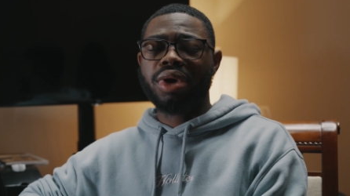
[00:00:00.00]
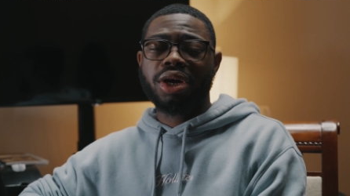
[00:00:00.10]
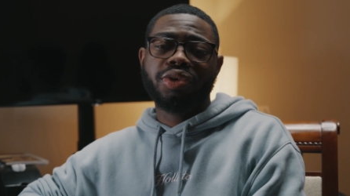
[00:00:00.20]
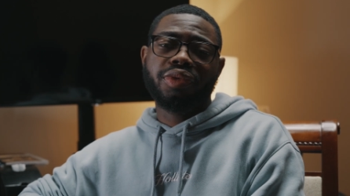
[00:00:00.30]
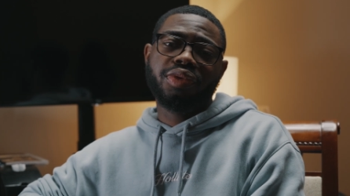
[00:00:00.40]
I
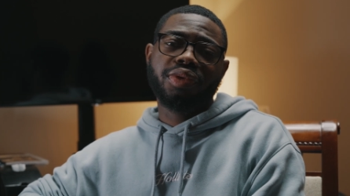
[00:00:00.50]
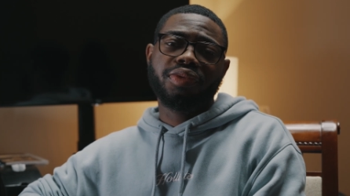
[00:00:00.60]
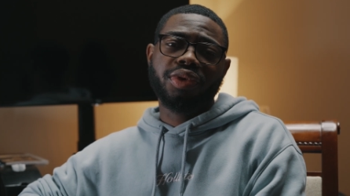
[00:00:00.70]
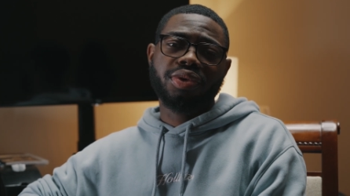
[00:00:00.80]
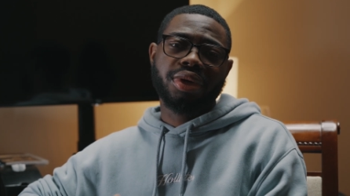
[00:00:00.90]
could review it
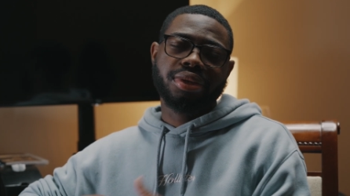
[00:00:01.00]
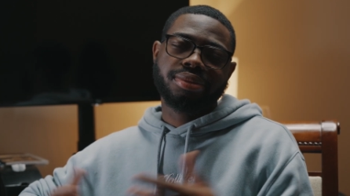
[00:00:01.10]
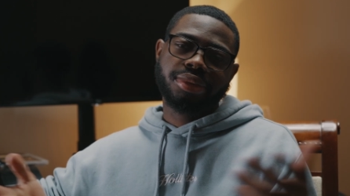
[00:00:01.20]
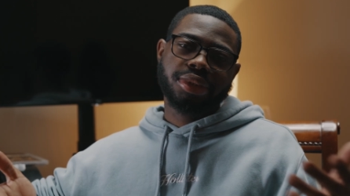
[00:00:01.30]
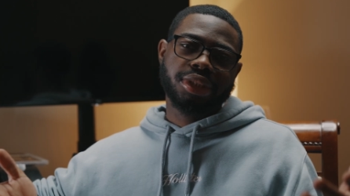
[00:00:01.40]
for you
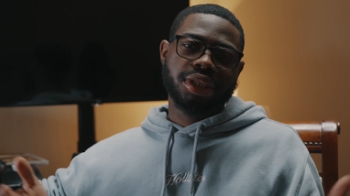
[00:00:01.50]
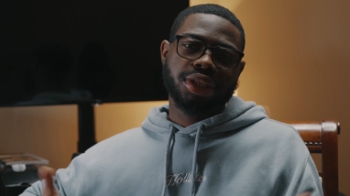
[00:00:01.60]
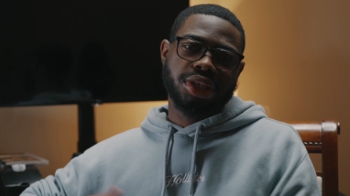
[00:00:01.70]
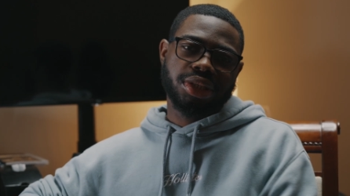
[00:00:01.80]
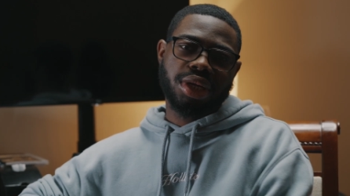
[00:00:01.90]
and
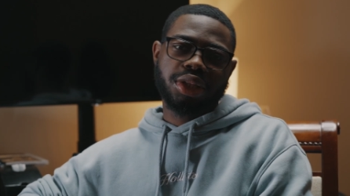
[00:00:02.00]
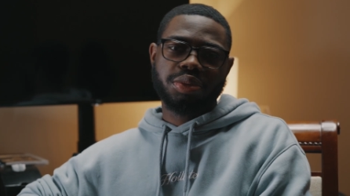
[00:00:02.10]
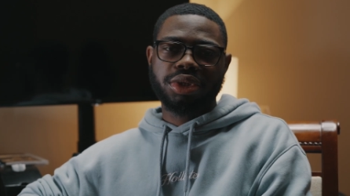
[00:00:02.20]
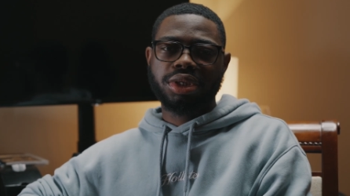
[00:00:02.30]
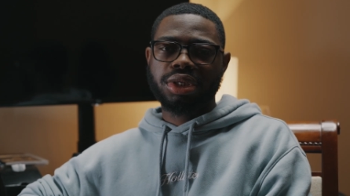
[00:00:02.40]
just talk
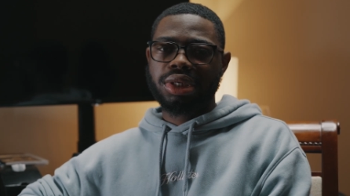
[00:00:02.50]
to me.